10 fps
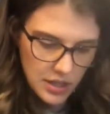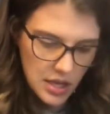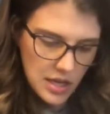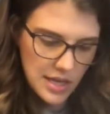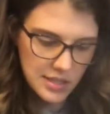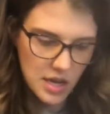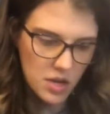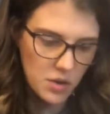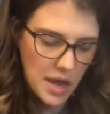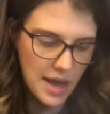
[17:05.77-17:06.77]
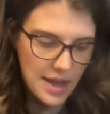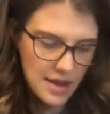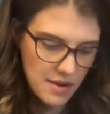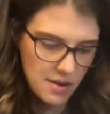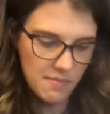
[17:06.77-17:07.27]
That's okay,
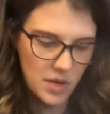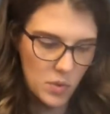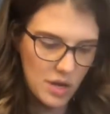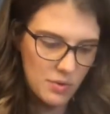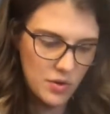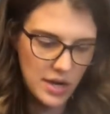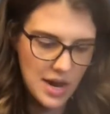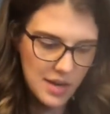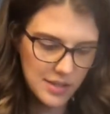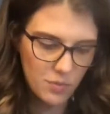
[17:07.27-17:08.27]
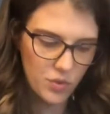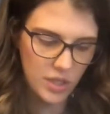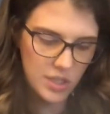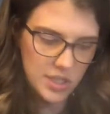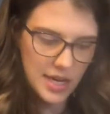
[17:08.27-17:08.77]
but what I'm doing right now is I'm really
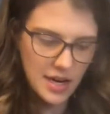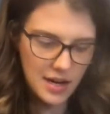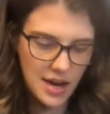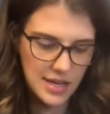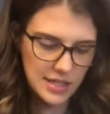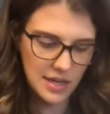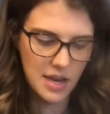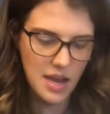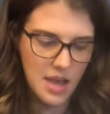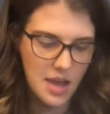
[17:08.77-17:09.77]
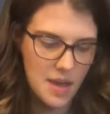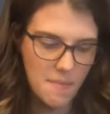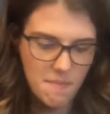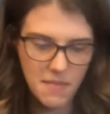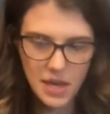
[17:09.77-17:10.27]
just getting it nice and
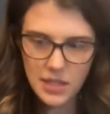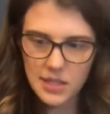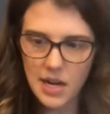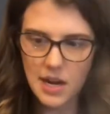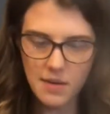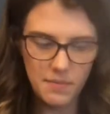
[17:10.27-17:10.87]
mixed up.